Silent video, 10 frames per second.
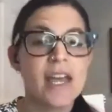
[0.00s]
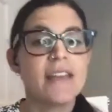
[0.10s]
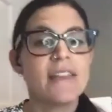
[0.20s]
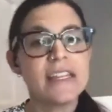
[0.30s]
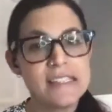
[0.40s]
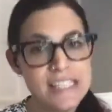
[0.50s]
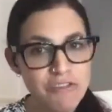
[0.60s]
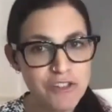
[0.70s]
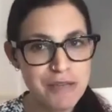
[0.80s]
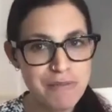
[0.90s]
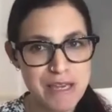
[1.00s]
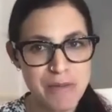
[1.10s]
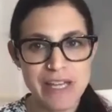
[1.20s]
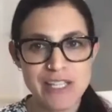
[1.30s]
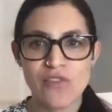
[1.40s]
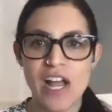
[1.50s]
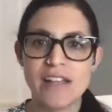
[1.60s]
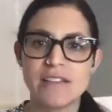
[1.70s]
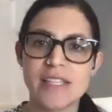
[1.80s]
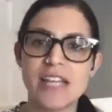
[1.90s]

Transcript: That is different than being best friends.